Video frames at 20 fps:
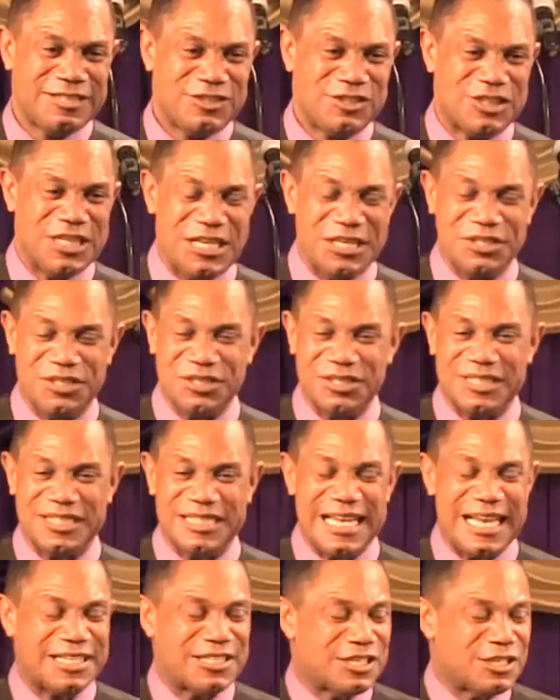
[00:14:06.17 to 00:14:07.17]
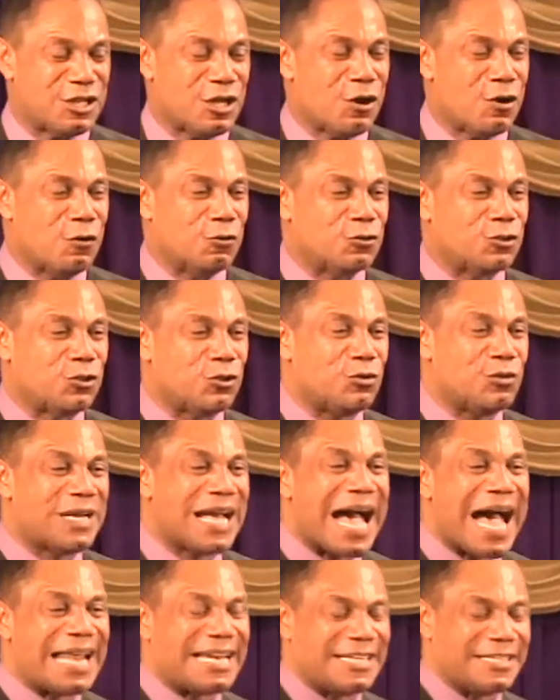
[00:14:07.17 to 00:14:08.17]
Jesus said to those who
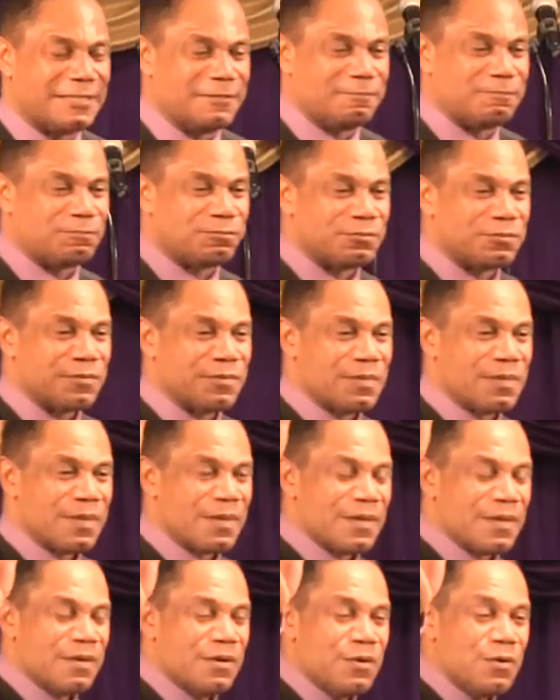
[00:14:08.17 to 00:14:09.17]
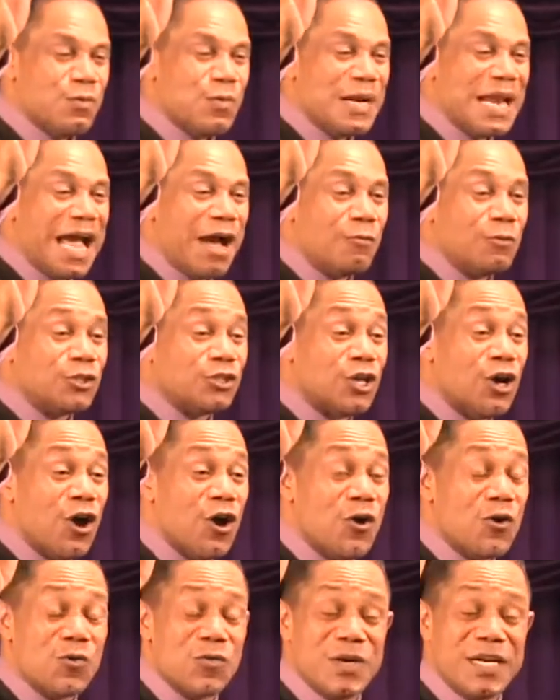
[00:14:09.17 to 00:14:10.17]
got it, when I was
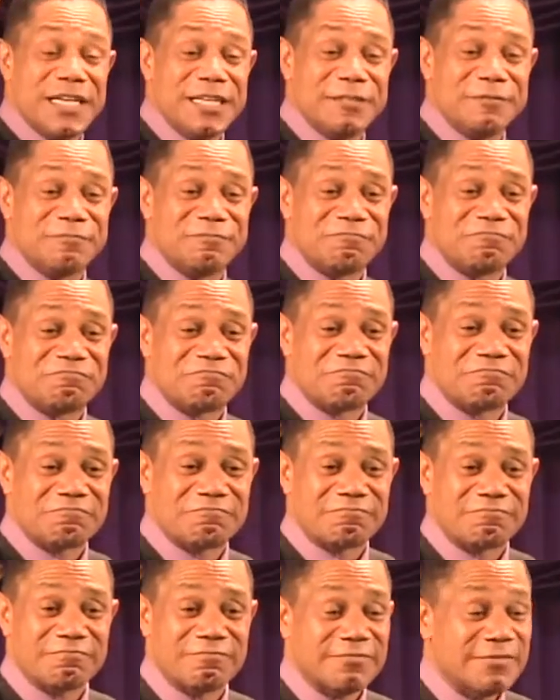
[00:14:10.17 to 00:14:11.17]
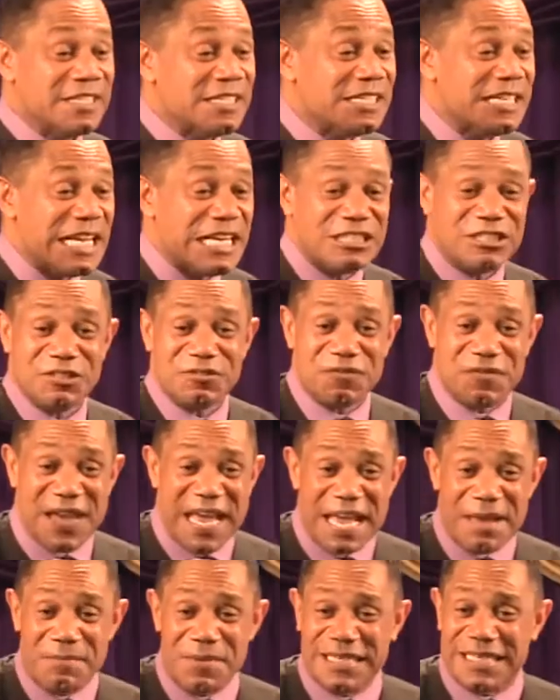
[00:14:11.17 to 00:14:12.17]
hungry, did you
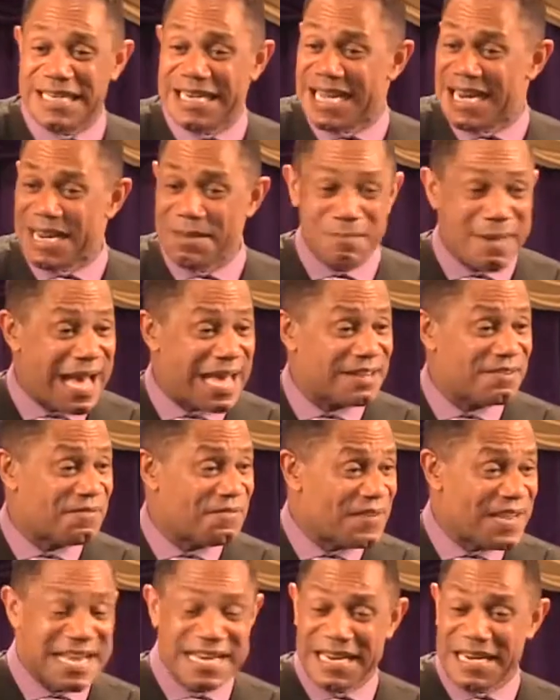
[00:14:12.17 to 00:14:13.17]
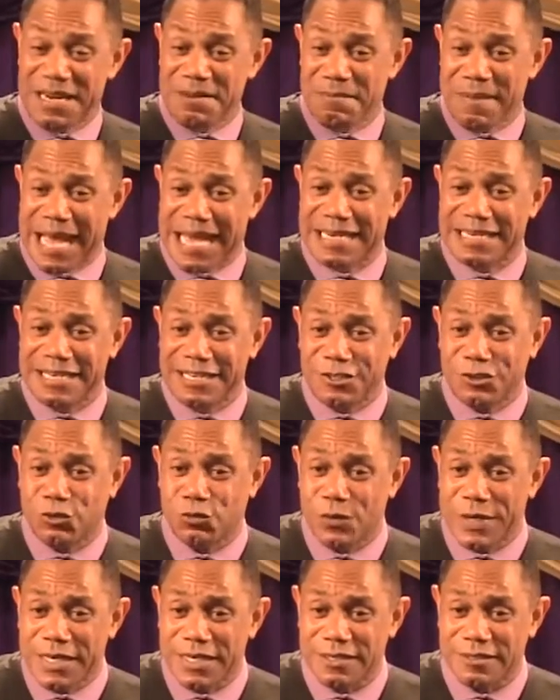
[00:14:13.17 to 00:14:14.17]
feed me? Did anybody feed anybody
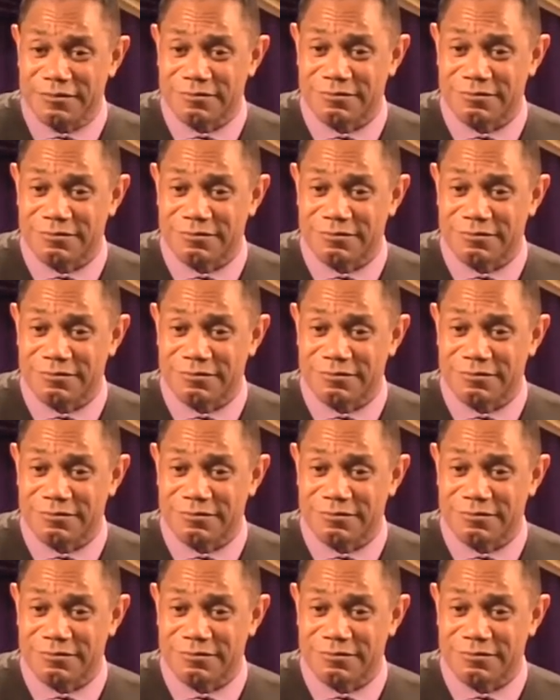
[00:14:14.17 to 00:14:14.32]
this week?